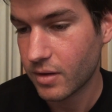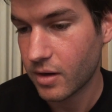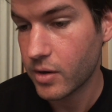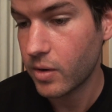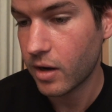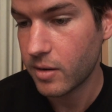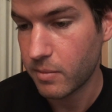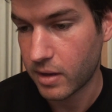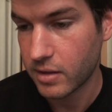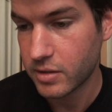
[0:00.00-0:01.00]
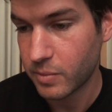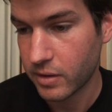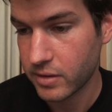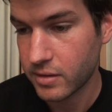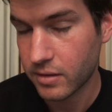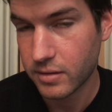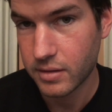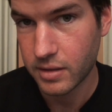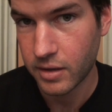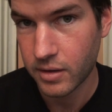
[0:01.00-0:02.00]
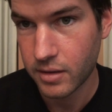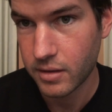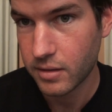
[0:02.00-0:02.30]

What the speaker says: Are you unmanned by the dark, Garrett?